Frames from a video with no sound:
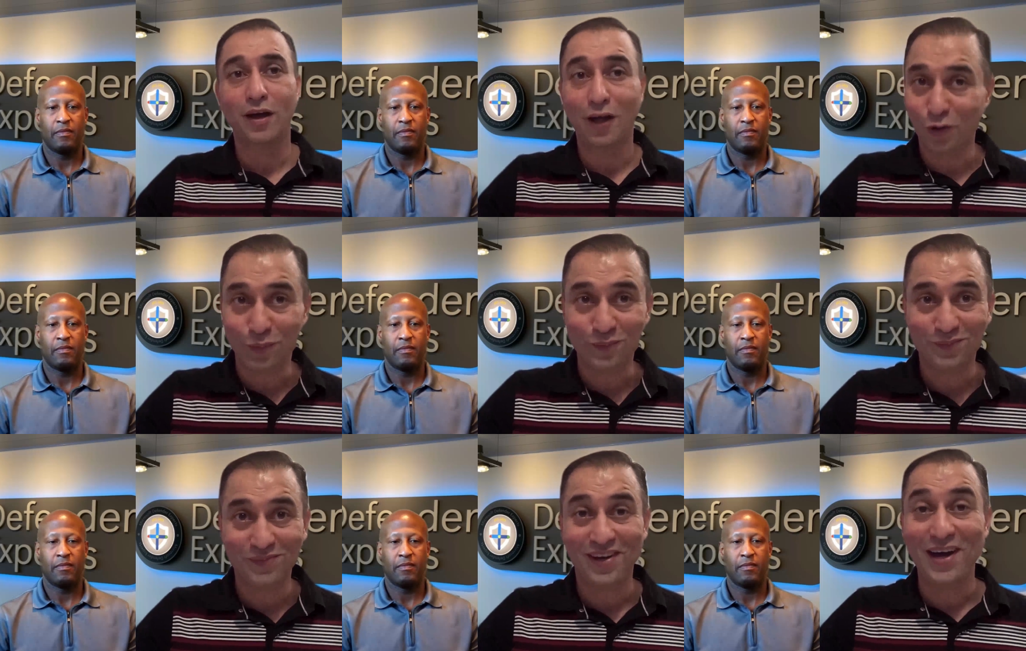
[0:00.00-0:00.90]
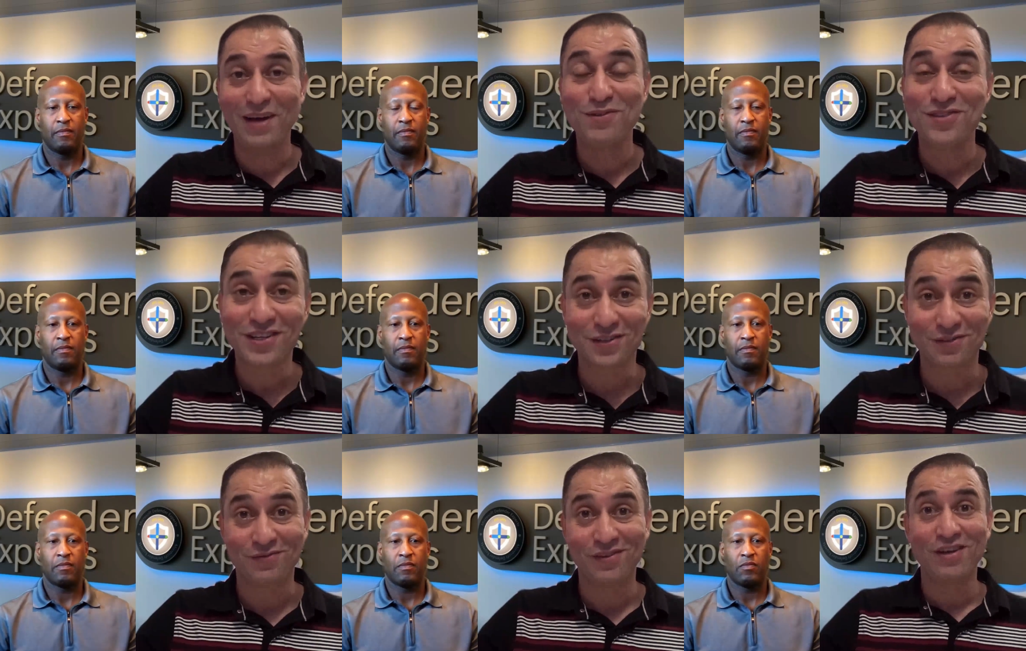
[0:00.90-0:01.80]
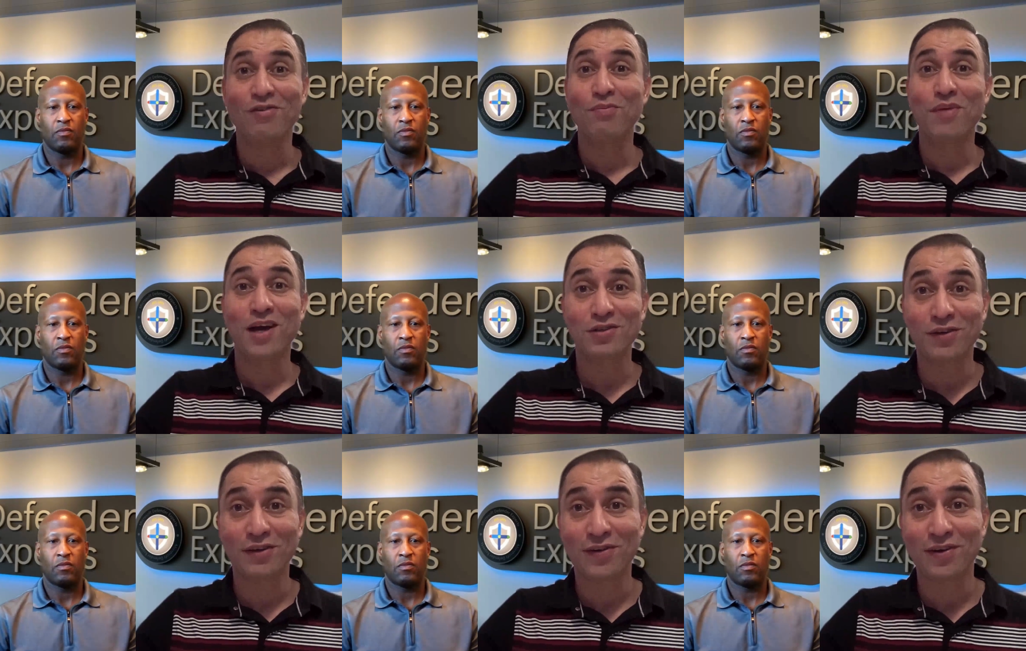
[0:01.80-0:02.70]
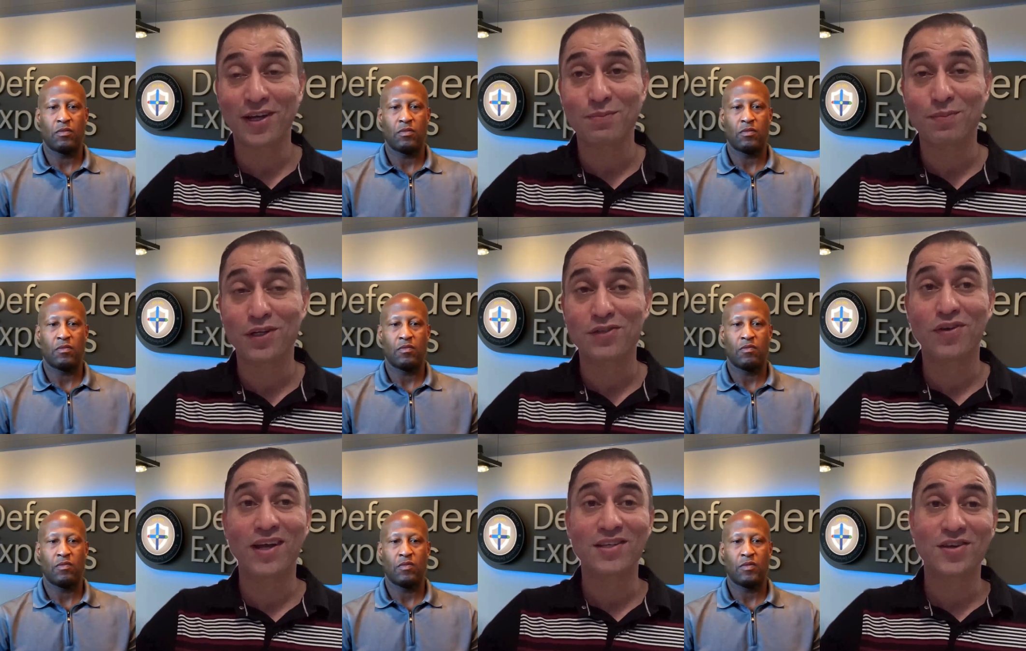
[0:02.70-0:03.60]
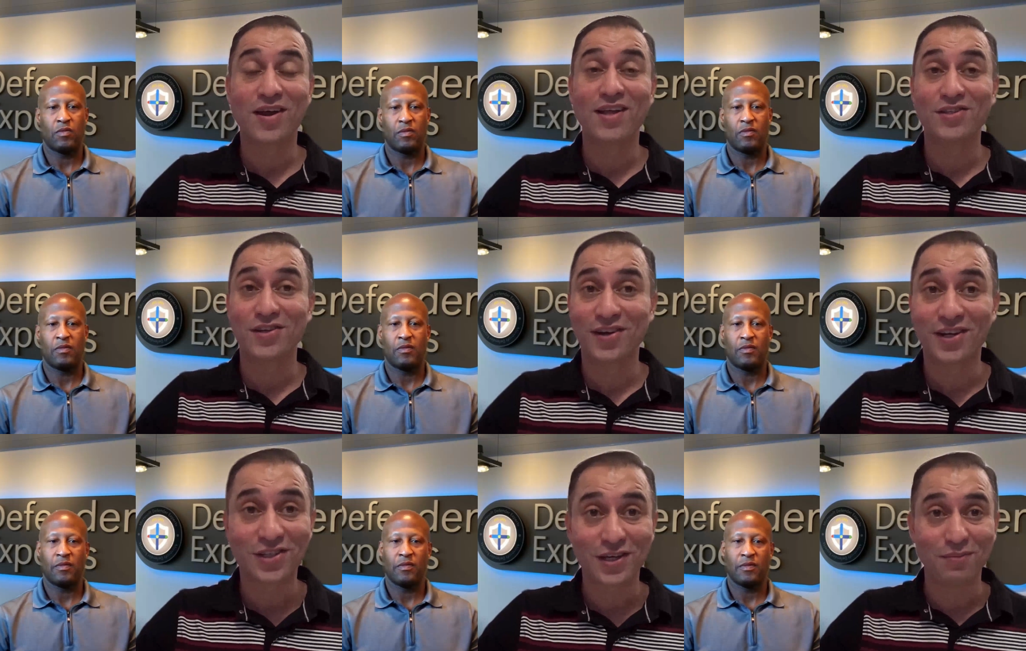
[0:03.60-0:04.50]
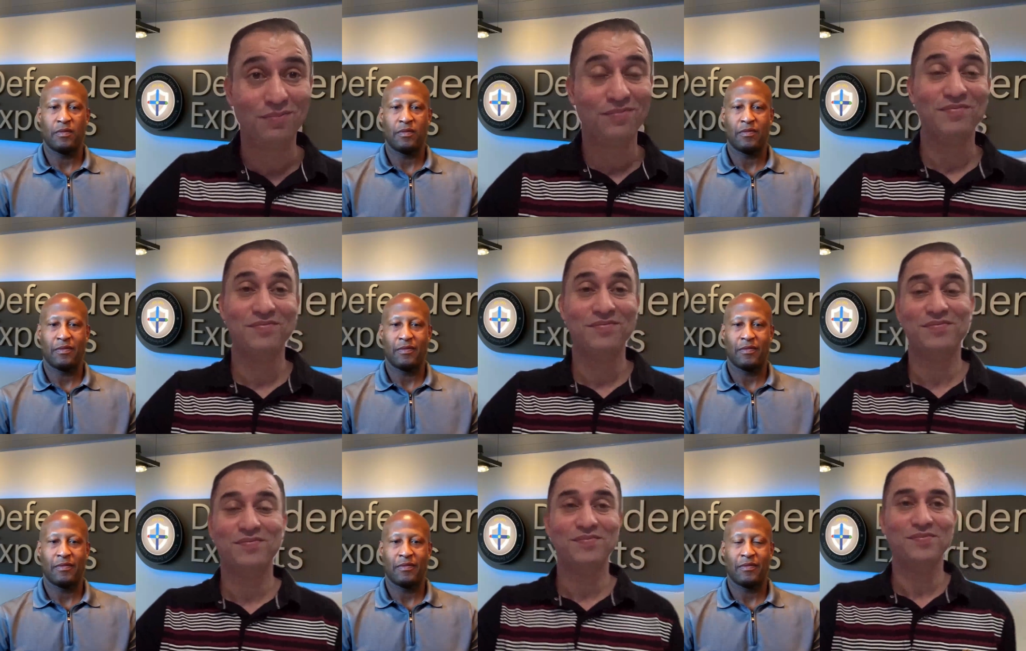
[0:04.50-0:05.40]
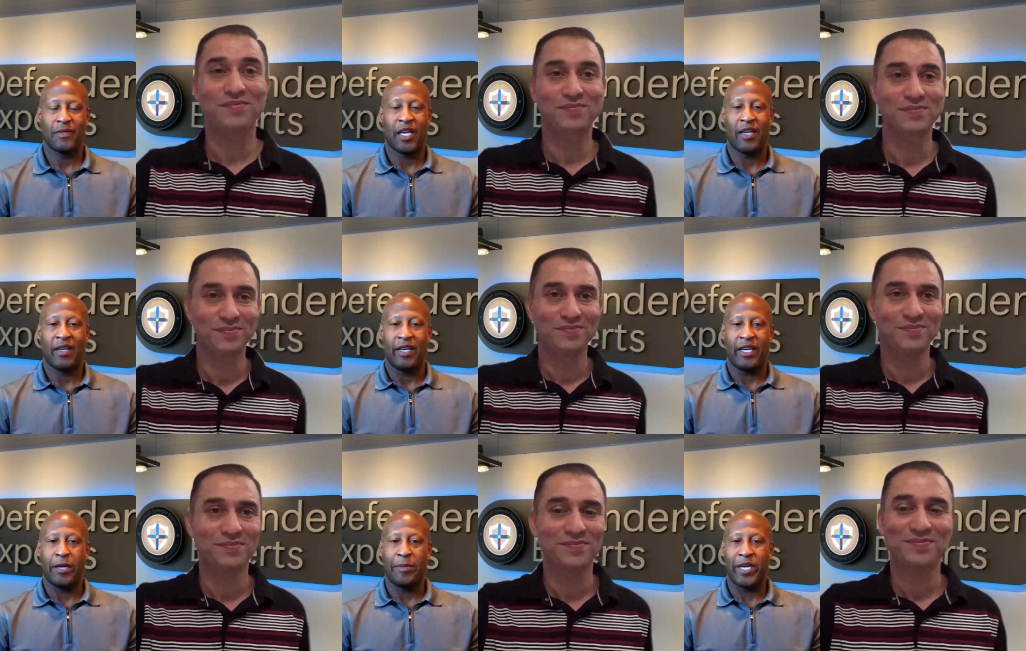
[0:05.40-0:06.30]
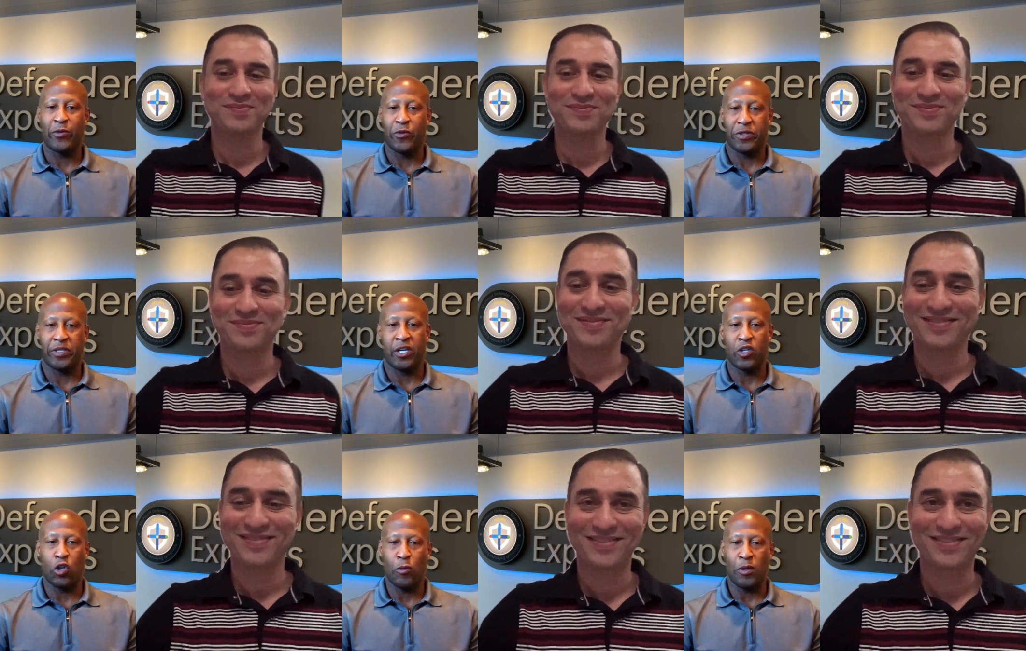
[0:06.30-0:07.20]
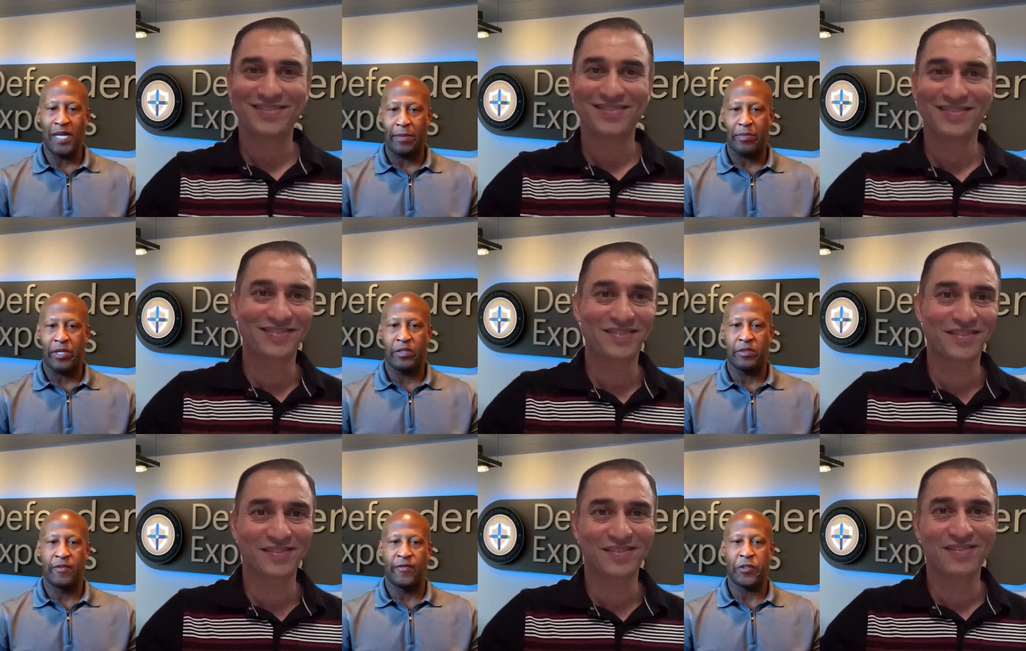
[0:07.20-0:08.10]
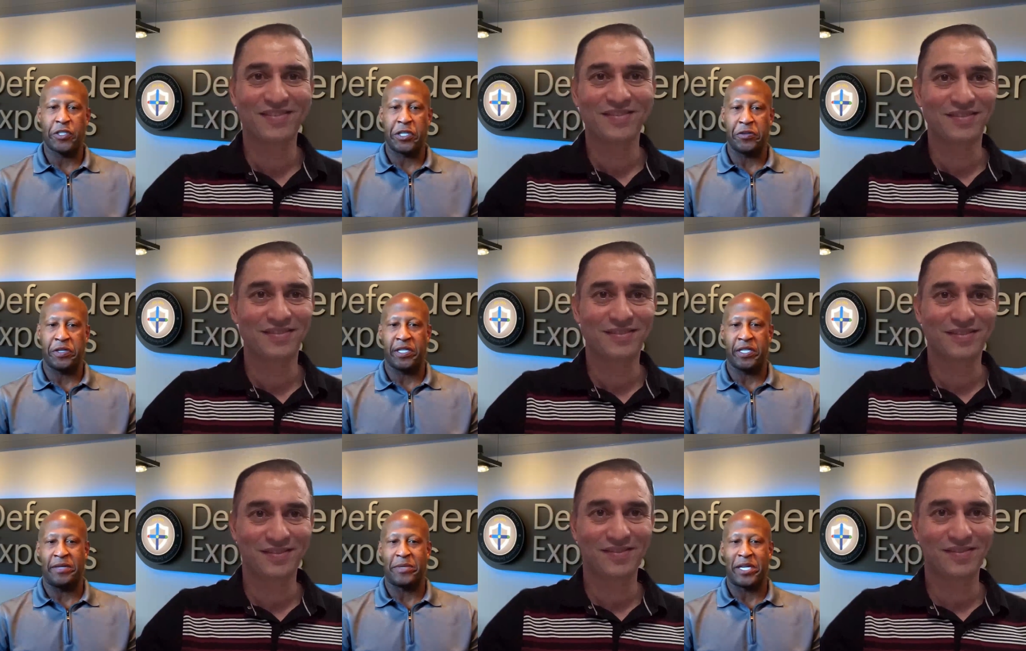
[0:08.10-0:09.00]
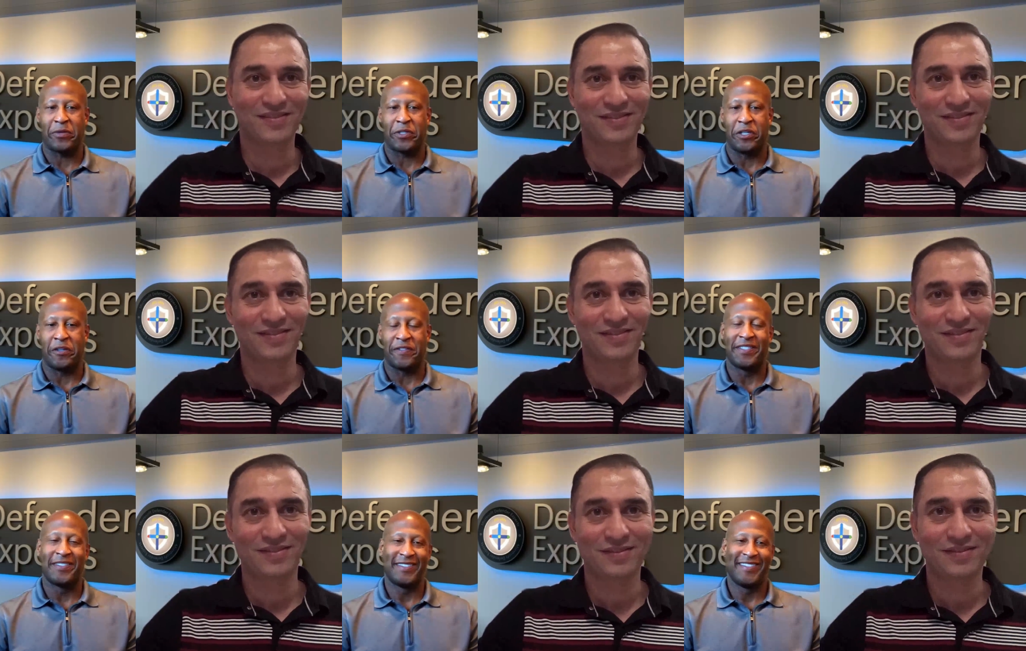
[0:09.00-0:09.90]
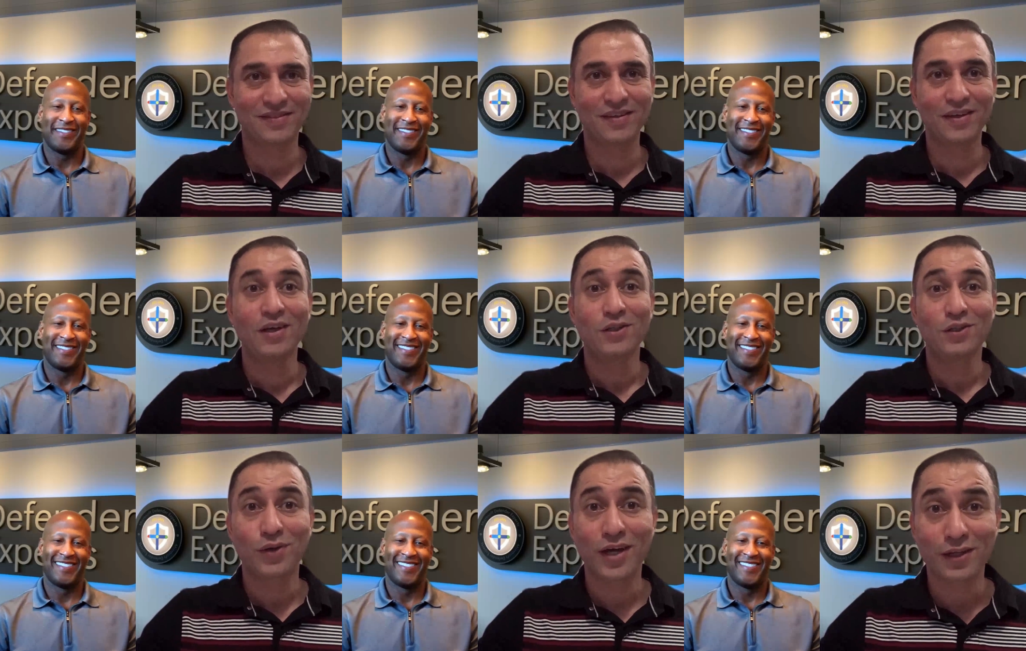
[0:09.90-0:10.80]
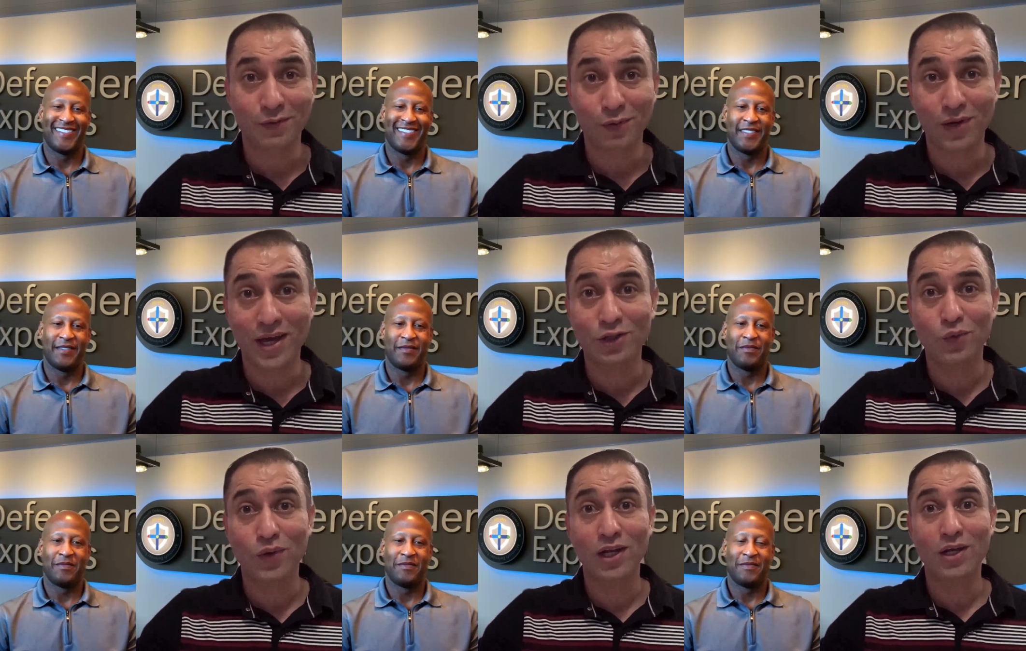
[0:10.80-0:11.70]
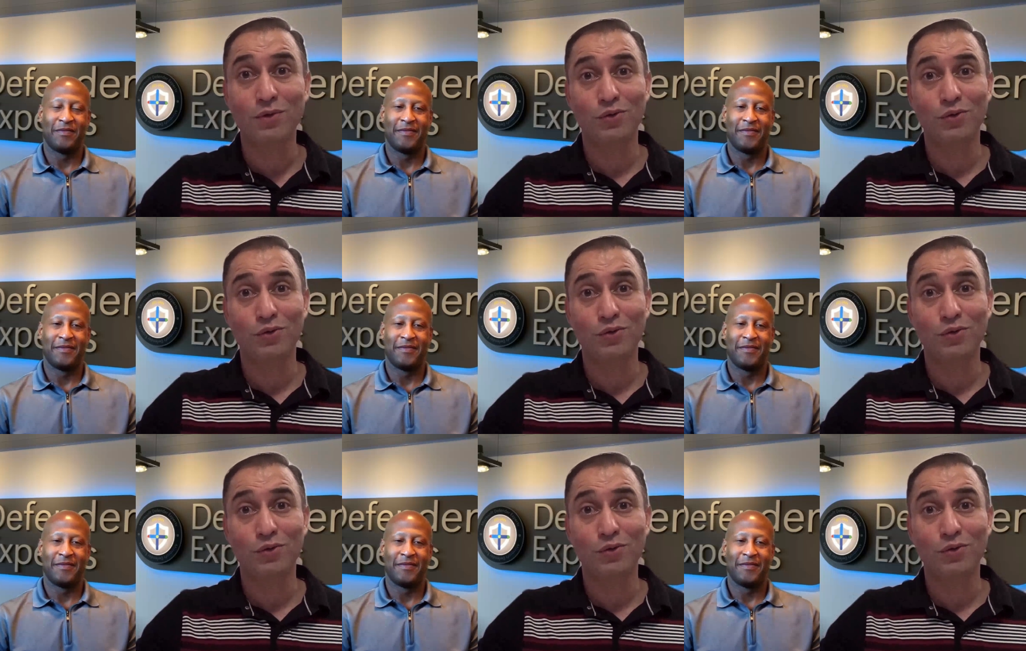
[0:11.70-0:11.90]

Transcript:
Speaker 1: Hello, I'm Sachin from Microsoft Defender Experts for XDR Engineering Team.
Speaker 2: And I'm Edward, a global black belt for security at Microsoft.
Speaker 1: Together, we would like to welcome